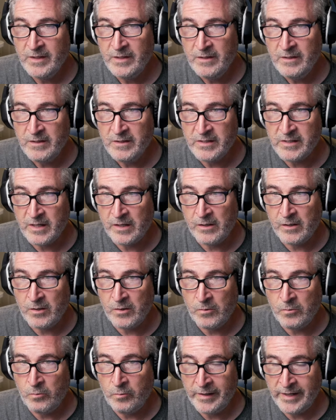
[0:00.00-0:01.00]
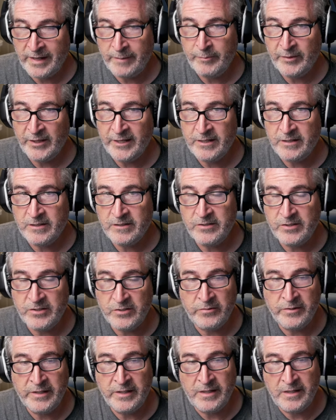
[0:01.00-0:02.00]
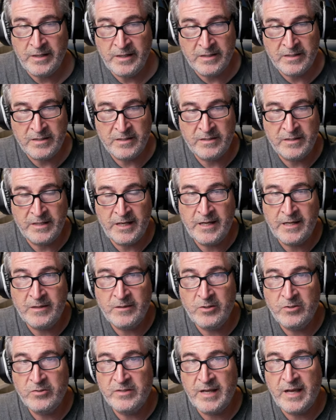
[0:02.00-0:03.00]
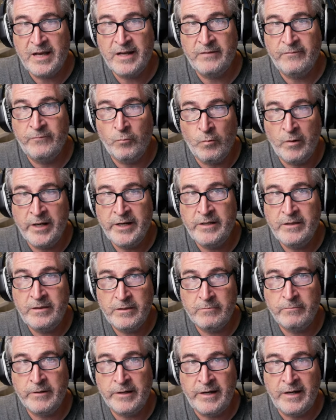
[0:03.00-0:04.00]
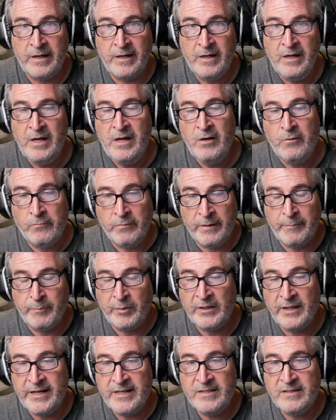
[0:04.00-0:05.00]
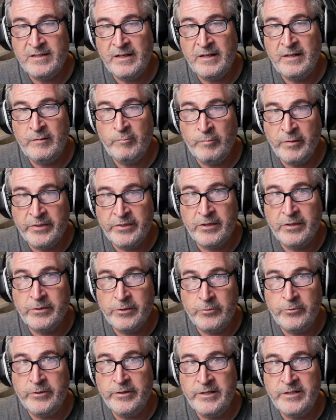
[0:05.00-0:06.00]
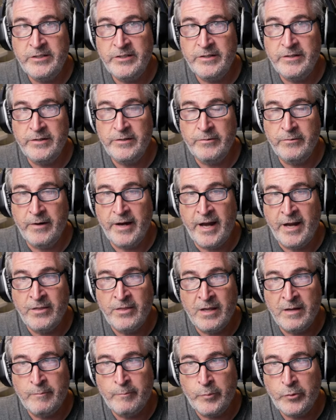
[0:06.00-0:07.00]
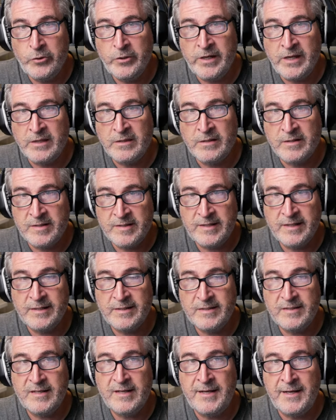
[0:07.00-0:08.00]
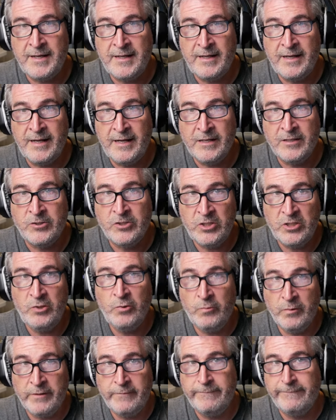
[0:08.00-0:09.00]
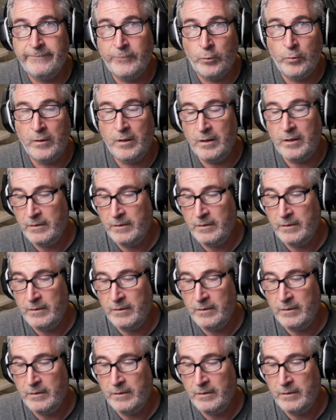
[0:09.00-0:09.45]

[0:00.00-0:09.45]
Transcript: So what I planned on doing is taking those out of 1 and 3, replacing it with the 32, and then putting the 16 in 2 and 4.